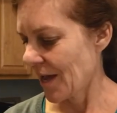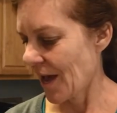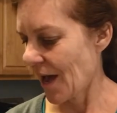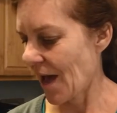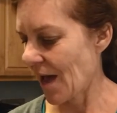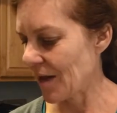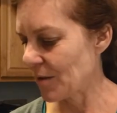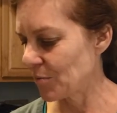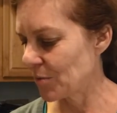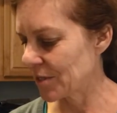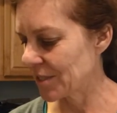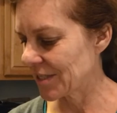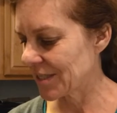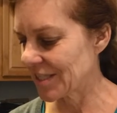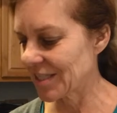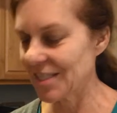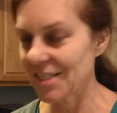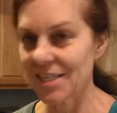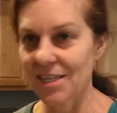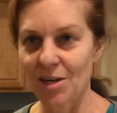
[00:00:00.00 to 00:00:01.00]
I would
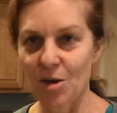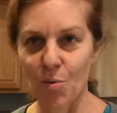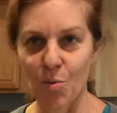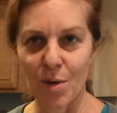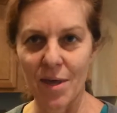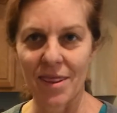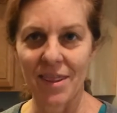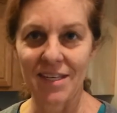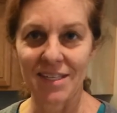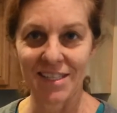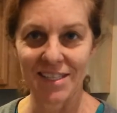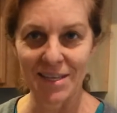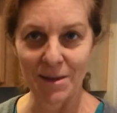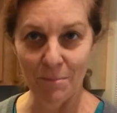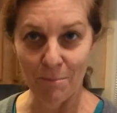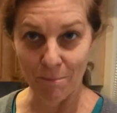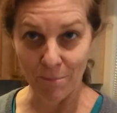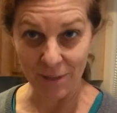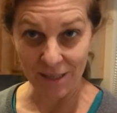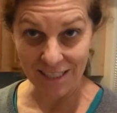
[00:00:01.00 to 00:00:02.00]
stick with
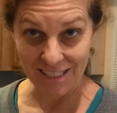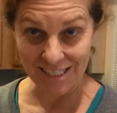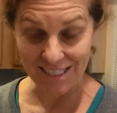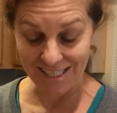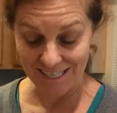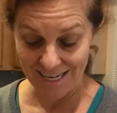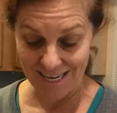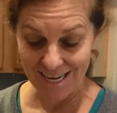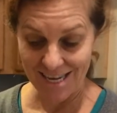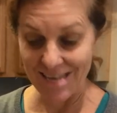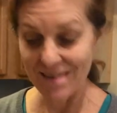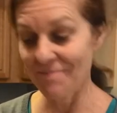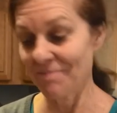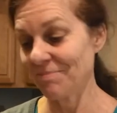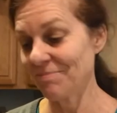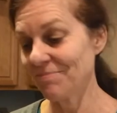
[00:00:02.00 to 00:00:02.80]
simplicity.